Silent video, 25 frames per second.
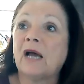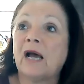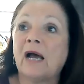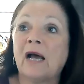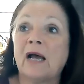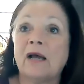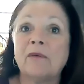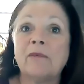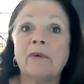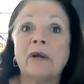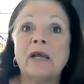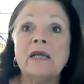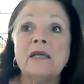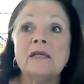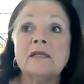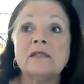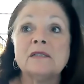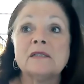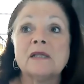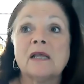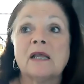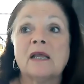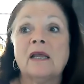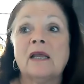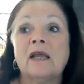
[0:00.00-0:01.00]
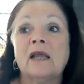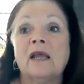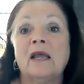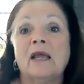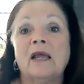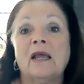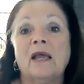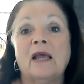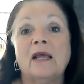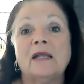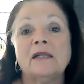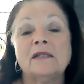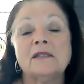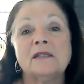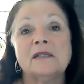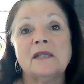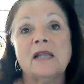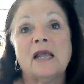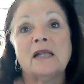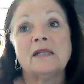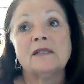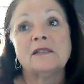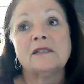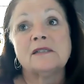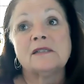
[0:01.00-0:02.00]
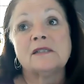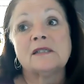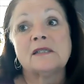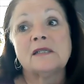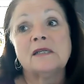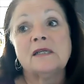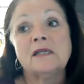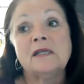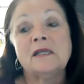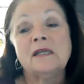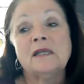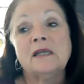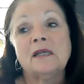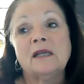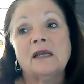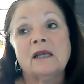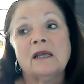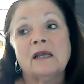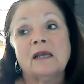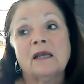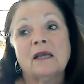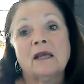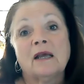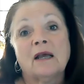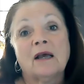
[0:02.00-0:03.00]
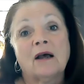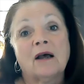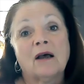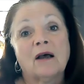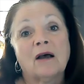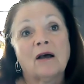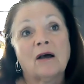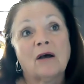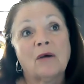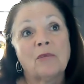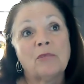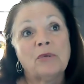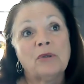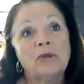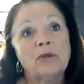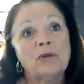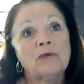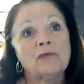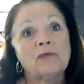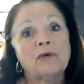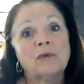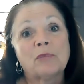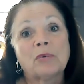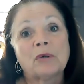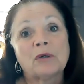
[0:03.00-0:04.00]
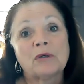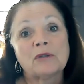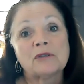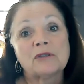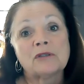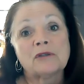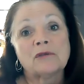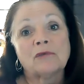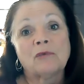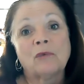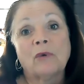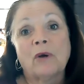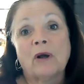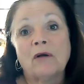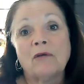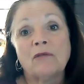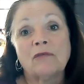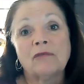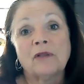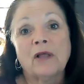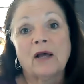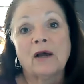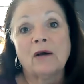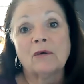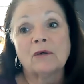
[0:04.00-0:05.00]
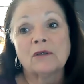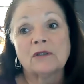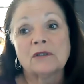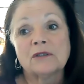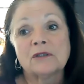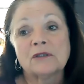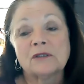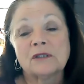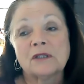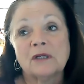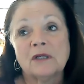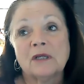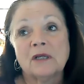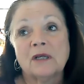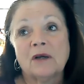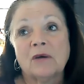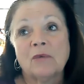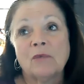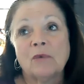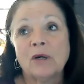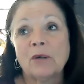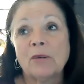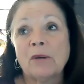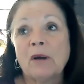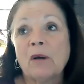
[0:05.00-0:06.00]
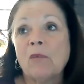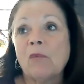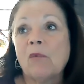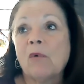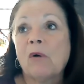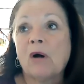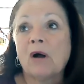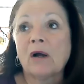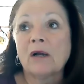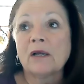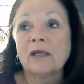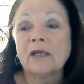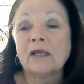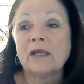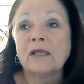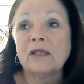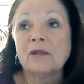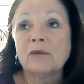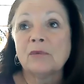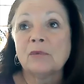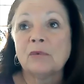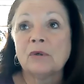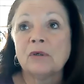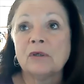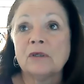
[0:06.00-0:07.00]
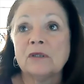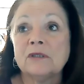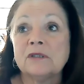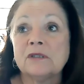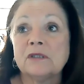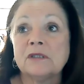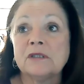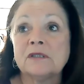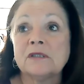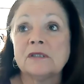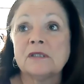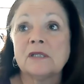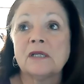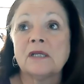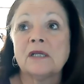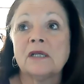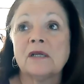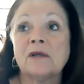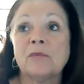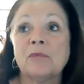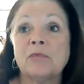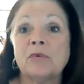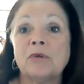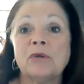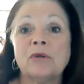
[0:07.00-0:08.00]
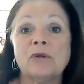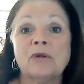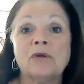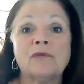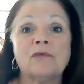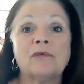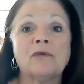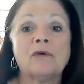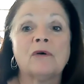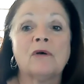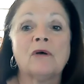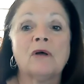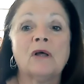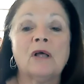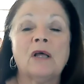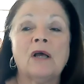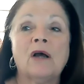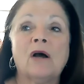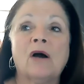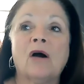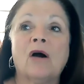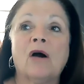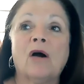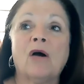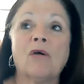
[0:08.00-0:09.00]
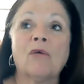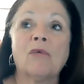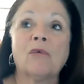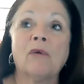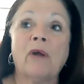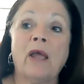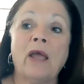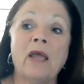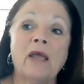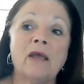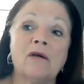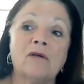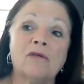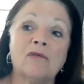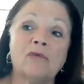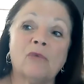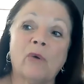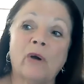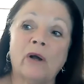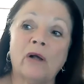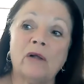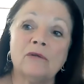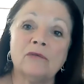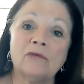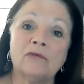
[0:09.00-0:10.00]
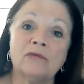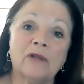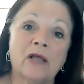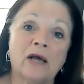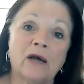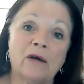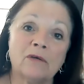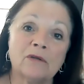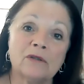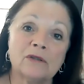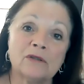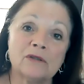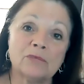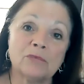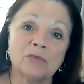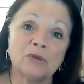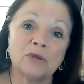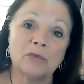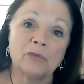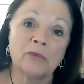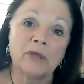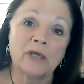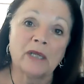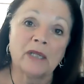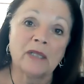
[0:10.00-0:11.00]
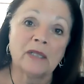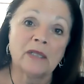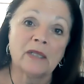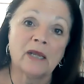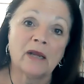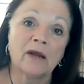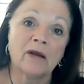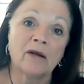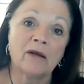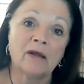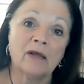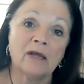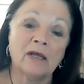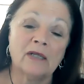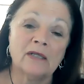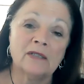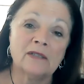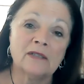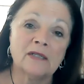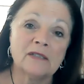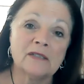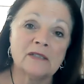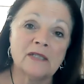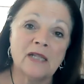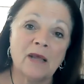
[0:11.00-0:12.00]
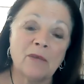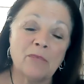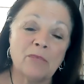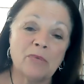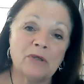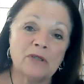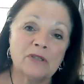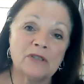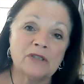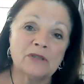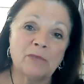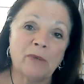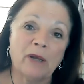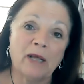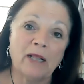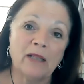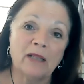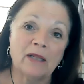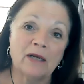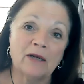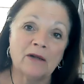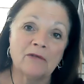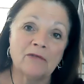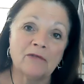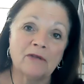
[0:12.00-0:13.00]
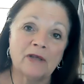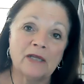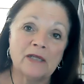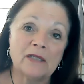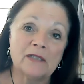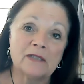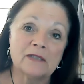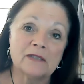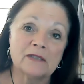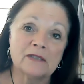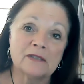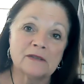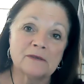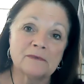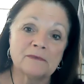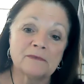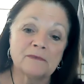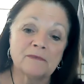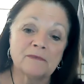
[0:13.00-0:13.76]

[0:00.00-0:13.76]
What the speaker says: the highways and see a beautiful burst of wildflowers? What about walking in the woods and seeing a beautiful array of wildflowers blooming in there? Doesn't that put a smile on our face?